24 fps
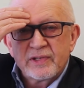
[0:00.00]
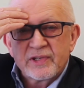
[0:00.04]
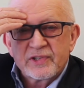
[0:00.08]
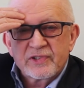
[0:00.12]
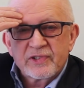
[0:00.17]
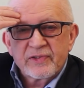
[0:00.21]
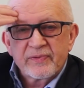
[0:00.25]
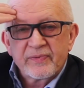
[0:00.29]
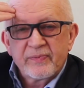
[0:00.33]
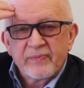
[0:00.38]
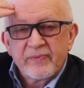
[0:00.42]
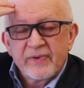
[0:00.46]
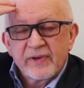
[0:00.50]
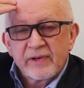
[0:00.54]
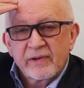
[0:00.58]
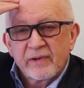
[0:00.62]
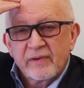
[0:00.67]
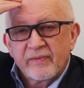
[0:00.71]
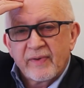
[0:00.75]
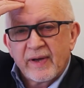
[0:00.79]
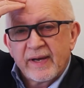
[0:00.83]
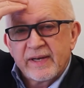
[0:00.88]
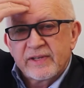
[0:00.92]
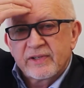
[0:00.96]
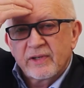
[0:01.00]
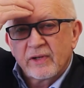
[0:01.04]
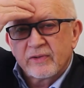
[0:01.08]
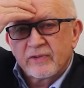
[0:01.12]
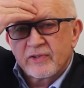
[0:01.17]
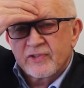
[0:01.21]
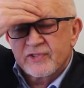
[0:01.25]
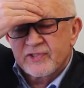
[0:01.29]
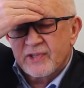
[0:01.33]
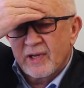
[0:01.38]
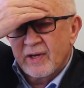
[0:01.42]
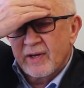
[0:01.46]
It's a figure of 8 on the
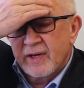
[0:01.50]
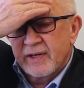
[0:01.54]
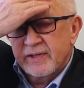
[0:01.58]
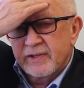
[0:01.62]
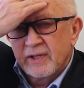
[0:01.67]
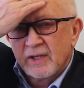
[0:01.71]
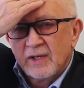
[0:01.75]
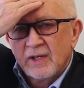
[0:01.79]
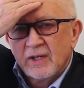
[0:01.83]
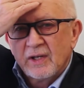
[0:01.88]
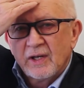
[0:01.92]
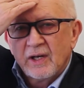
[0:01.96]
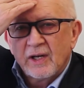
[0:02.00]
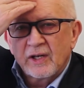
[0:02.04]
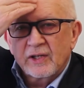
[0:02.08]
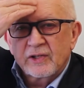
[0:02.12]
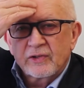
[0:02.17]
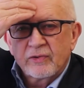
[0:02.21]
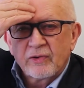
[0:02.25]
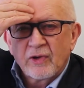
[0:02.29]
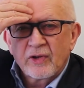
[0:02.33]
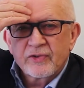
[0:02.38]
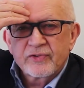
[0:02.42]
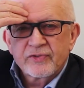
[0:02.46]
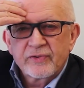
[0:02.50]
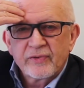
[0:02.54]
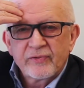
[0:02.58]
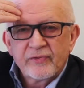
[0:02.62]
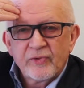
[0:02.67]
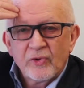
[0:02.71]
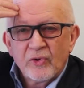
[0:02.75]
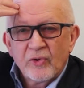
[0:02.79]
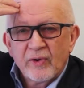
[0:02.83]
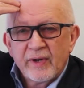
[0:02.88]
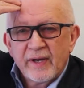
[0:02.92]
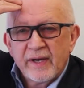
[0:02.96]
side, across the
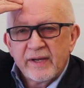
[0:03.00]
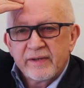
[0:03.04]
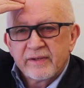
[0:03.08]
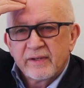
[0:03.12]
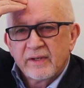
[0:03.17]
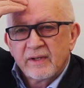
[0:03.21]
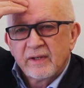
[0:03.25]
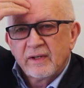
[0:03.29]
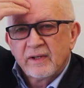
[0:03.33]
forehead.